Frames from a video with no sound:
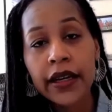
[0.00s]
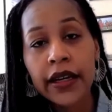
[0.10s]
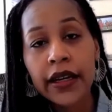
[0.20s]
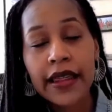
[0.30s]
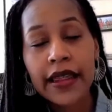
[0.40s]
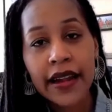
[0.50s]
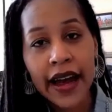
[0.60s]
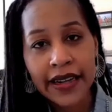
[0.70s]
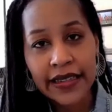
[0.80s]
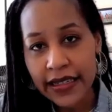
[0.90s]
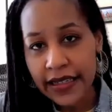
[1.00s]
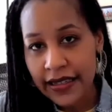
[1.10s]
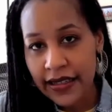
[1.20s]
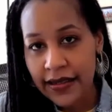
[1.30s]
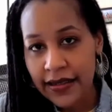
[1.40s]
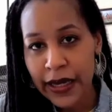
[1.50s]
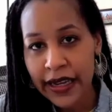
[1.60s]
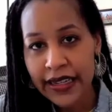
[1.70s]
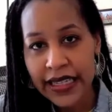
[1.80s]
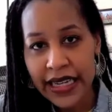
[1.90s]
in the 90s,
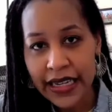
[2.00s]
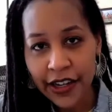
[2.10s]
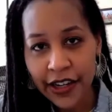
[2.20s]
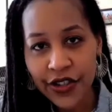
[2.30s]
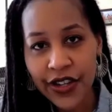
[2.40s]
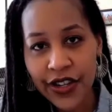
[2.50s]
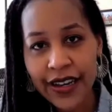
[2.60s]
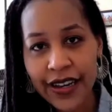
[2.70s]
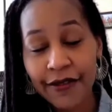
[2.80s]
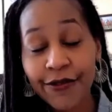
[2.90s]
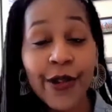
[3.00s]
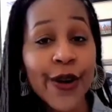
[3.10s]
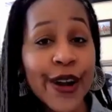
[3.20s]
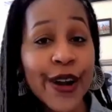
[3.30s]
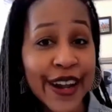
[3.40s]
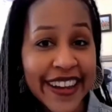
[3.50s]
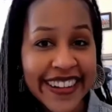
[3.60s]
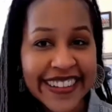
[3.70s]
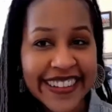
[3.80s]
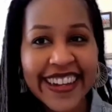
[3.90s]
being a teenager in Florida,
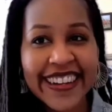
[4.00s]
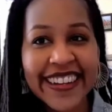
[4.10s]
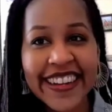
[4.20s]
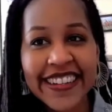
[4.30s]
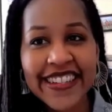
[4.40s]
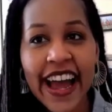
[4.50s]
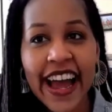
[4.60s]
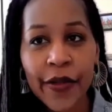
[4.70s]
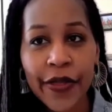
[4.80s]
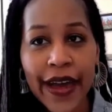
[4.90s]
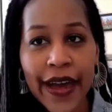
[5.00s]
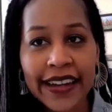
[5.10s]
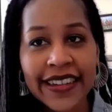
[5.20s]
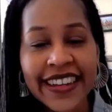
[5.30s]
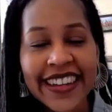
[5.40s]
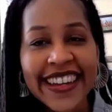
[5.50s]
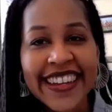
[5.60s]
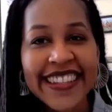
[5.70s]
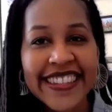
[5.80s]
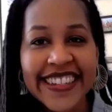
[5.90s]
in a town that
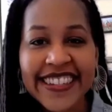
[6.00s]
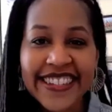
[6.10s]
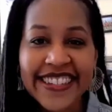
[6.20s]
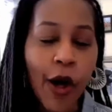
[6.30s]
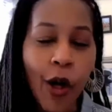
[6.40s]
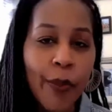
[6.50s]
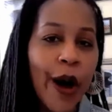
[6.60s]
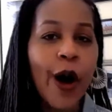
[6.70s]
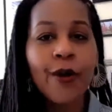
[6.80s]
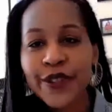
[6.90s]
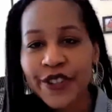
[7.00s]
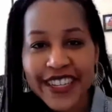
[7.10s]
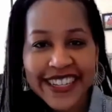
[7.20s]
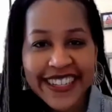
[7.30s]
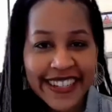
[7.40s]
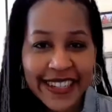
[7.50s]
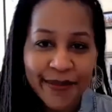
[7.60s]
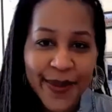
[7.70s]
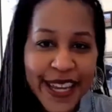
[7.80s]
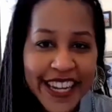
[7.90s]
isn't all palm trees
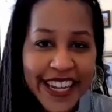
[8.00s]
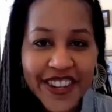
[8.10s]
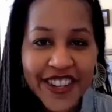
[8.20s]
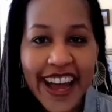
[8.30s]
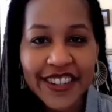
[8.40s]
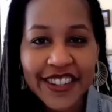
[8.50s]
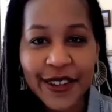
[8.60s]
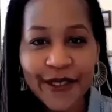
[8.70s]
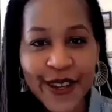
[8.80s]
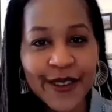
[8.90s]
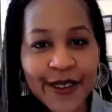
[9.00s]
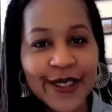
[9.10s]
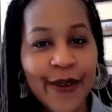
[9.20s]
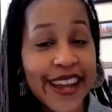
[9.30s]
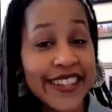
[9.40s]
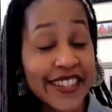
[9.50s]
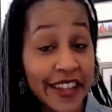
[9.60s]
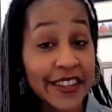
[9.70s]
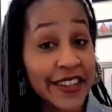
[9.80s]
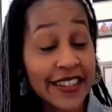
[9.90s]
and beach. It actually feels quite
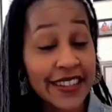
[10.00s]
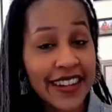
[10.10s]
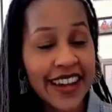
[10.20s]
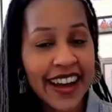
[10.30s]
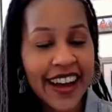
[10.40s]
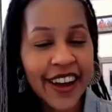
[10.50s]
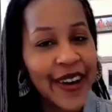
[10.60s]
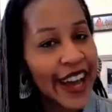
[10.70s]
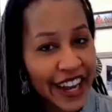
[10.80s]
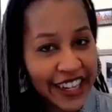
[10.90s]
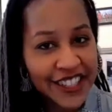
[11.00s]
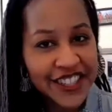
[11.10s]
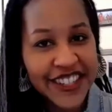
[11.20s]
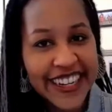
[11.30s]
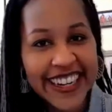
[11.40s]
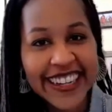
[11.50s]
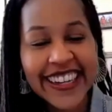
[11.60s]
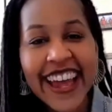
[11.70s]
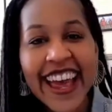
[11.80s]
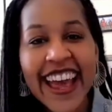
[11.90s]
Southern, quite country.
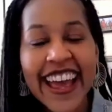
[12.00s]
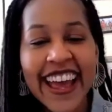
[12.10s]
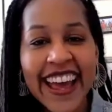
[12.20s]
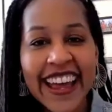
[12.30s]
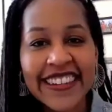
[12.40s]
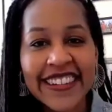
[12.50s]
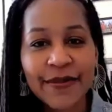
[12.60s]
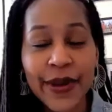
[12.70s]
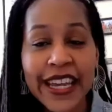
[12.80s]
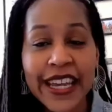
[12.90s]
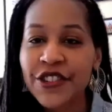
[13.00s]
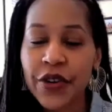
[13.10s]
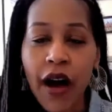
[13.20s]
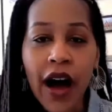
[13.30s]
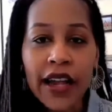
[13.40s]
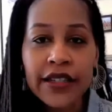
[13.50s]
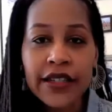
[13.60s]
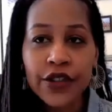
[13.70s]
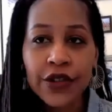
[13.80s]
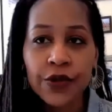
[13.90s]
And being drawn
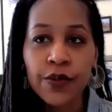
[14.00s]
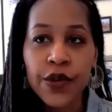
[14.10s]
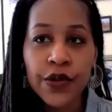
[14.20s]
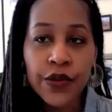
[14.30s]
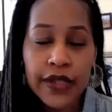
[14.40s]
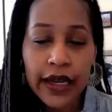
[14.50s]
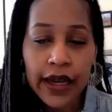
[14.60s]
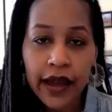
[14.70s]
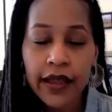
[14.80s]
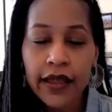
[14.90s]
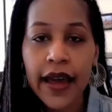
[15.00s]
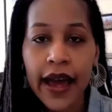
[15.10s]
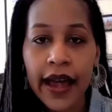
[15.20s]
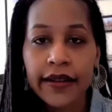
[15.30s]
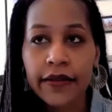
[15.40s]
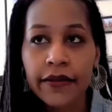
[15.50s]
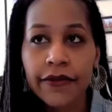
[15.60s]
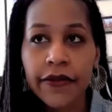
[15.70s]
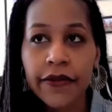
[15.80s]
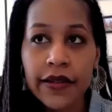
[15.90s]
to music that
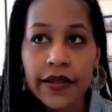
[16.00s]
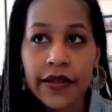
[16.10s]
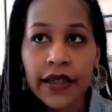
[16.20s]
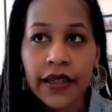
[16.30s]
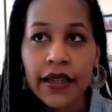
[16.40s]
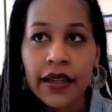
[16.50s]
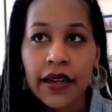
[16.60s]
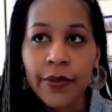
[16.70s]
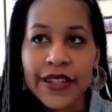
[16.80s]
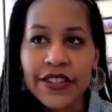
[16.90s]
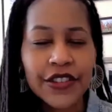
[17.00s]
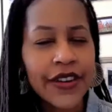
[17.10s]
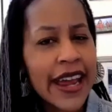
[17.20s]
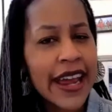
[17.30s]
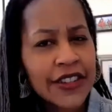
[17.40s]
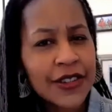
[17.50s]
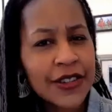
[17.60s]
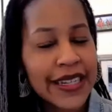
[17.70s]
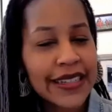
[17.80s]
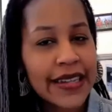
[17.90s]
felt a bit strange, a
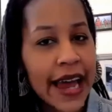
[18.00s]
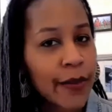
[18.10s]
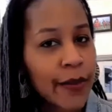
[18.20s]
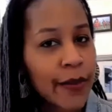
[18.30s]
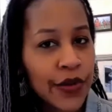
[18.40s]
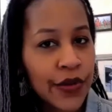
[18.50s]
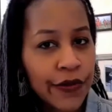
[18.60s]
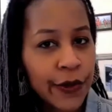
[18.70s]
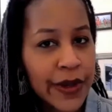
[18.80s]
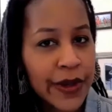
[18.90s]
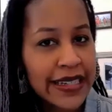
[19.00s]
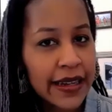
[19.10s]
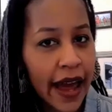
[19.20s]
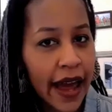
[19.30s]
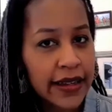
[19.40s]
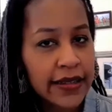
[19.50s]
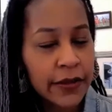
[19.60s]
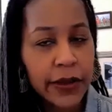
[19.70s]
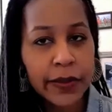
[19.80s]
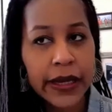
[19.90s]
bit taboo for me to like,
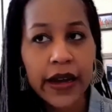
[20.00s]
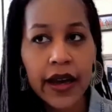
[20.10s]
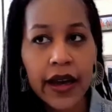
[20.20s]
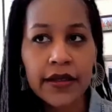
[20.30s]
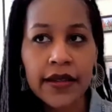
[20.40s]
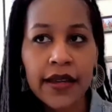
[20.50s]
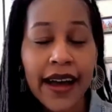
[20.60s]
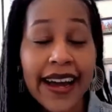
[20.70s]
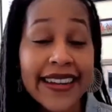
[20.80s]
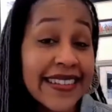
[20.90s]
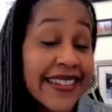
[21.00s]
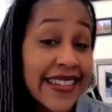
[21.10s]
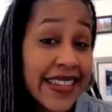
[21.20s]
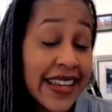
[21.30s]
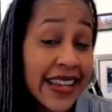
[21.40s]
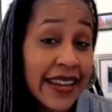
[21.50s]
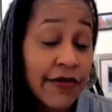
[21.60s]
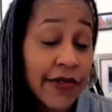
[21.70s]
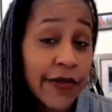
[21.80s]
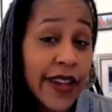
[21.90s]
simply because I didn't see
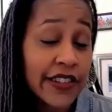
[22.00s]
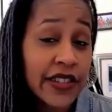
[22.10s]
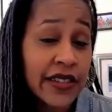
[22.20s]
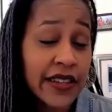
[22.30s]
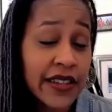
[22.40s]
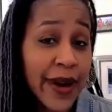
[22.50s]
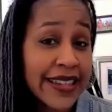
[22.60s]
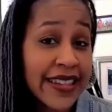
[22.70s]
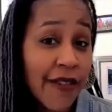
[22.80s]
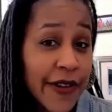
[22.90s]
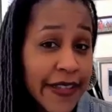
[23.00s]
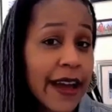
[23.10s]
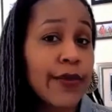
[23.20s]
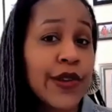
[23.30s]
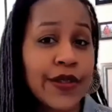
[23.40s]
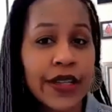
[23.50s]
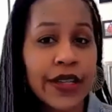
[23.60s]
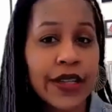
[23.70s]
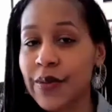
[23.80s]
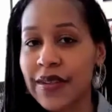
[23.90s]
reflections of myself in that music.
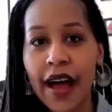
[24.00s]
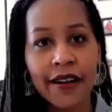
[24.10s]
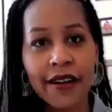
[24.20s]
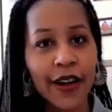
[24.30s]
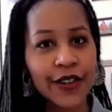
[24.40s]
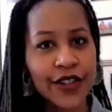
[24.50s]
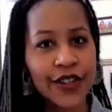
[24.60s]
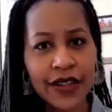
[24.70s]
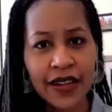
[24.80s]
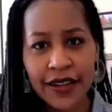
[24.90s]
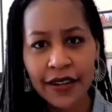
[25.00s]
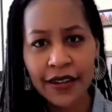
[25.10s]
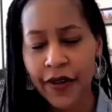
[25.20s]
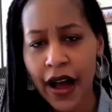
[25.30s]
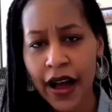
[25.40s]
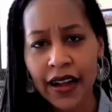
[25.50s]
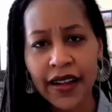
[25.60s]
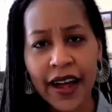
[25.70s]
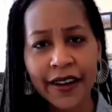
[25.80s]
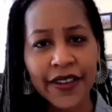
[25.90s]
So it was a lot of alternative rock, a
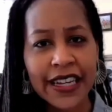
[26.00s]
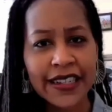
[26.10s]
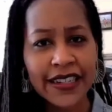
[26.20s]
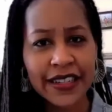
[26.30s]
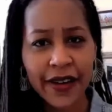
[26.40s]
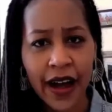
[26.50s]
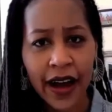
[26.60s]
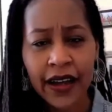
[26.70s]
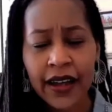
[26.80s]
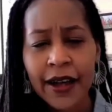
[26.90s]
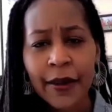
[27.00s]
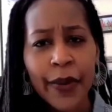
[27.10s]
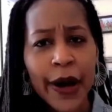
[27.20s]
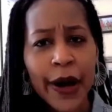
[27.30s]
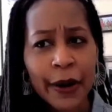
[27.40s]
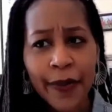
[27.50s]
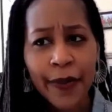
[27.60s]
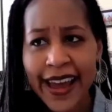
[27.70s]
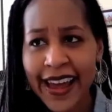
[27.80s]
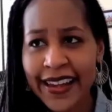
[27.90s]
lot of indie rock, punk
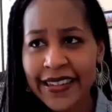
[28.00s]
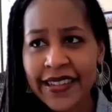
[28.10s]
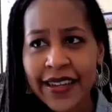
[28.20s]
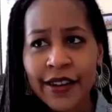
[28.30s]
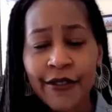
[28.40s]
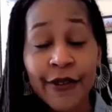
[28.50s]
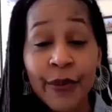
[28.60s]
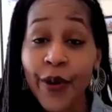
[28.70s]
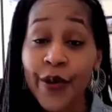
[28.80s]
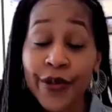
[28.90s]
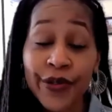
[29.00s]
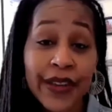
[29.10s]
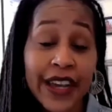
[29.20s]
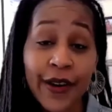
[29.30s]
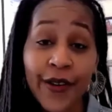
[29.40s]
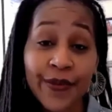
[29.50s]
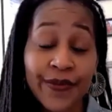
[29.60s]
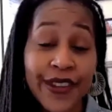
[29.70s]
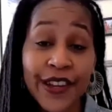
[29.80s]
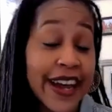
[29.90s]
bands from both, you know,
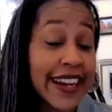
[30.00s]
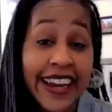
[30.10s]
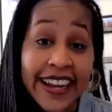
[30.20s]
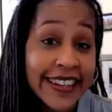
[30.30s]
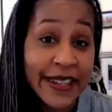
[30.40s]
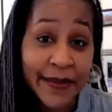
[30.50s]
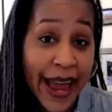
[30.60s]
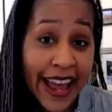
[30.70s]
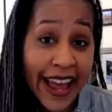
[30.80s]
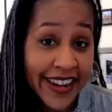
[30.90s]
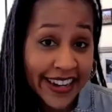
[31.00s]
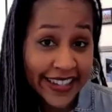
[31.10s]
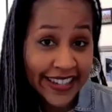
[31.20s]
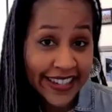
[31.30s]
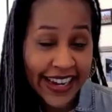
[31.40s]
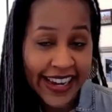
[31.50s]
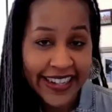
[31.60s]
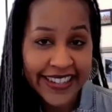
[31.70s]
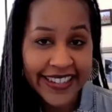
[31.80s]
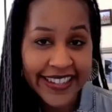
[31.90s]
the United Kingdom and the United
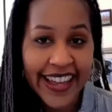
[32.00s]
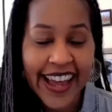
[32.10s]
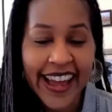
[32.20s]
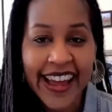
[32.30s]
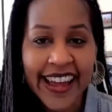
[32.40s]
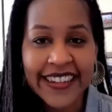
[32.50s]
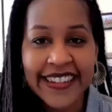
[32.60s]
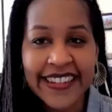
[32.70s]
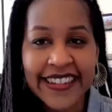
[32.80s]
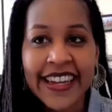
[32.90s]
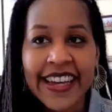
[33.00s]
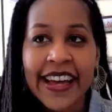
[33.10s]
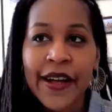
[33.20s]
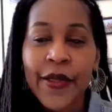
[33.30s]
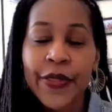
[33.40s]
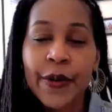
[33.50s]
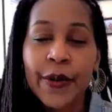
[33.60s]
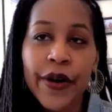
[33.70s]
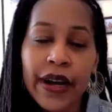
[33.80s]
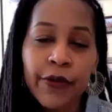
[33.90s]
States. And the
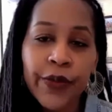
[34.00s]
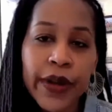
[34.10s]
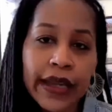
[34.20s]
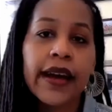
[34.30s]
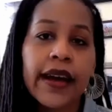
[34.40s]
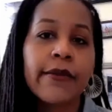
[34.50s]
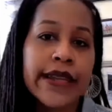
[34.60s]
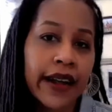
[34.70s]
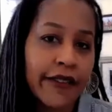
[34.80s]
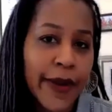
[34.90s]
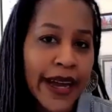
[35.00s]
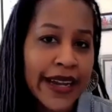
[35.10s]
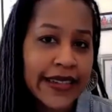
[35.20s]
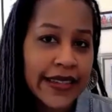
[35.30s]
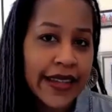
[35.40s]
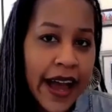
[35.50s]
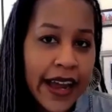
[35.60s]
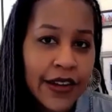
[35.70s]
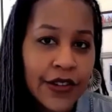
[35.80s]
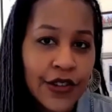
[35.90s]
book really comes out of my
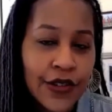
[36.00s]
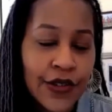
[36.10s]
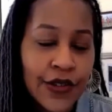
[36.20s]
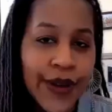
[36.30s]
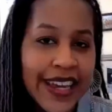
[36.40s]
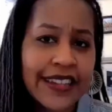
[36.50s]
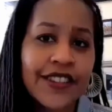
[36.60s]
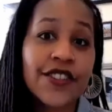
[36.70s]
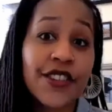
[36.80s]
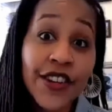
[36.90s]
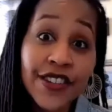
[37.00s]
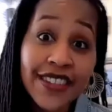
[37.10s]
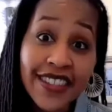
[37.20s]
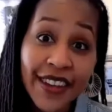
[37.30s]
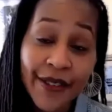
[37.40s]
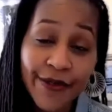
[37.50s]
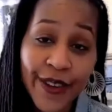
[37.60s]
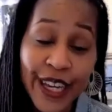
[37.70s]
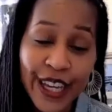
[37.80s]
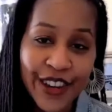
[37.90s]
desire to insert a
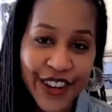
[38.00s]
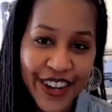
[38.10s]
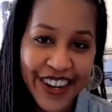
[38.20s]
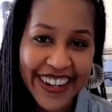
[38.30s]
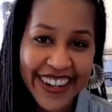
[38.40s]
figure